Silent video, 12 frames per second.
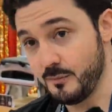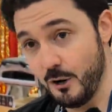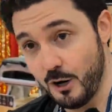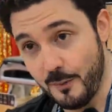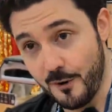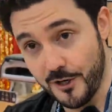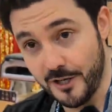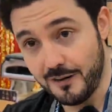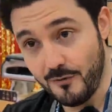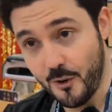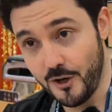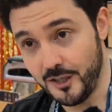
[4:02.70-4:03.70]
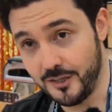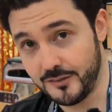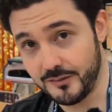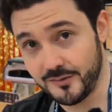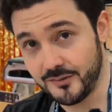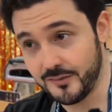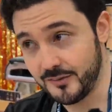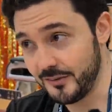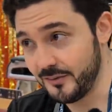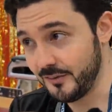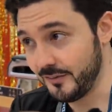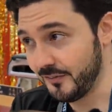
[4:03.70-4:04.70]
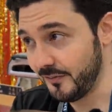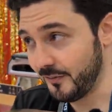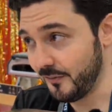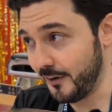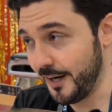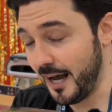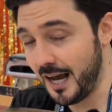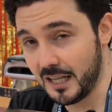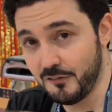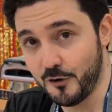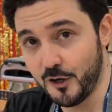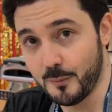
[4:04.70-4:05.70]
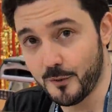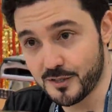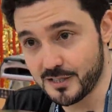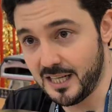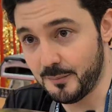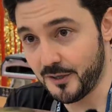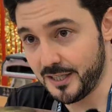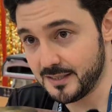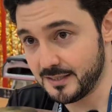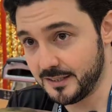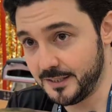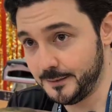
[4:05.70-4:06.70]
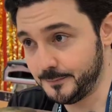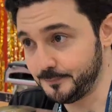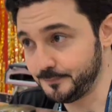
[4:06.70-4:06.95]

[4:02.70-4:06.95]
smoke point of oil, right? Olive oil burns a lot more easily.